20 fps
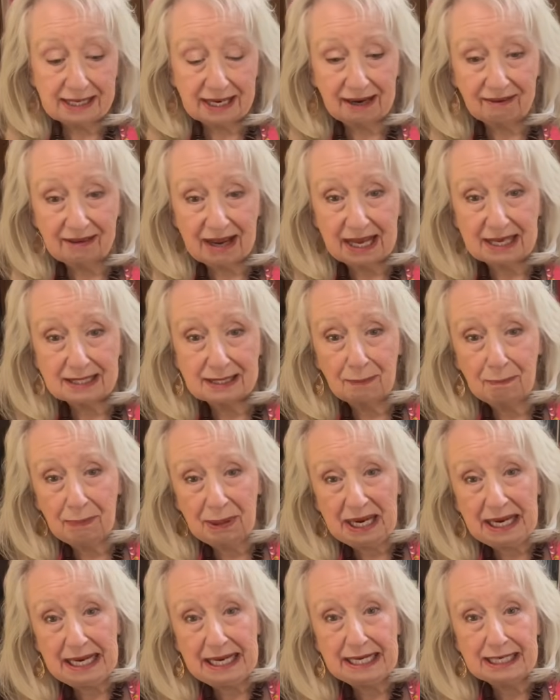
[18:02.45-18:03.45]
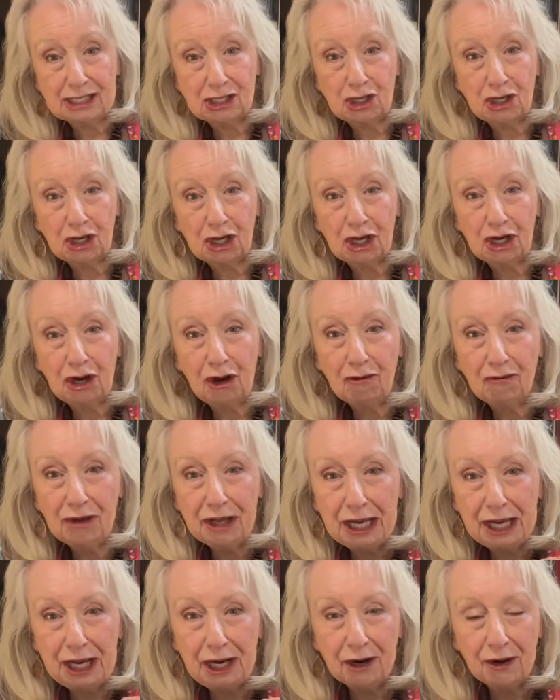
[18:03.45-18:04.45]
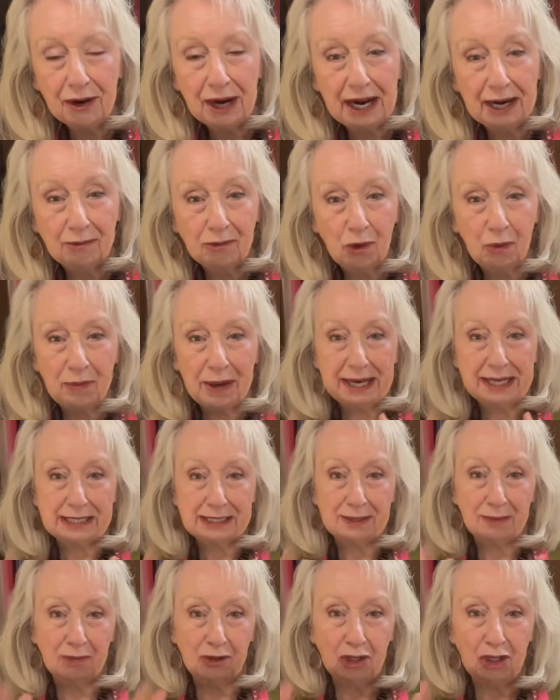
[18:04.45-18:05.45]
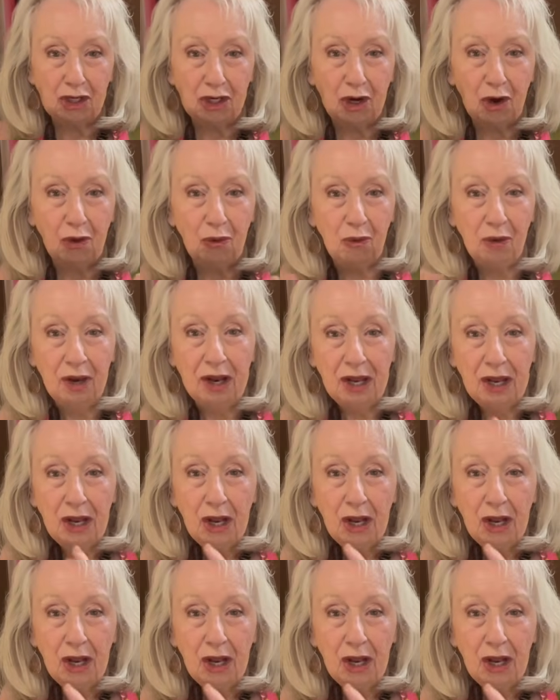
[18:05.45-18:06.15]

And I've got some peas cooking over here, and we'll make some good old